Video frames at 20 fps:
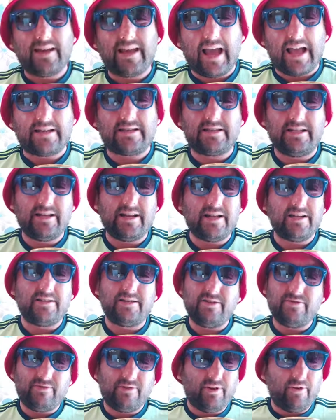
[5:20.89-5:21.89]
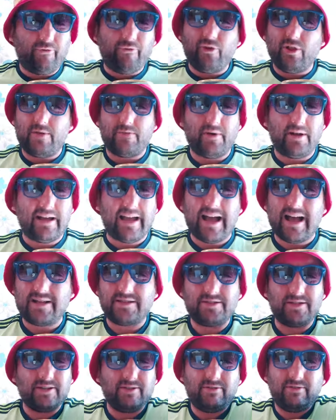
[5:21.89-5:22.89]
gassiness, you fill up with
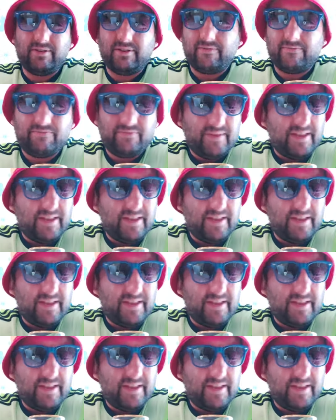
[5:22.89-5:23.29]
gas and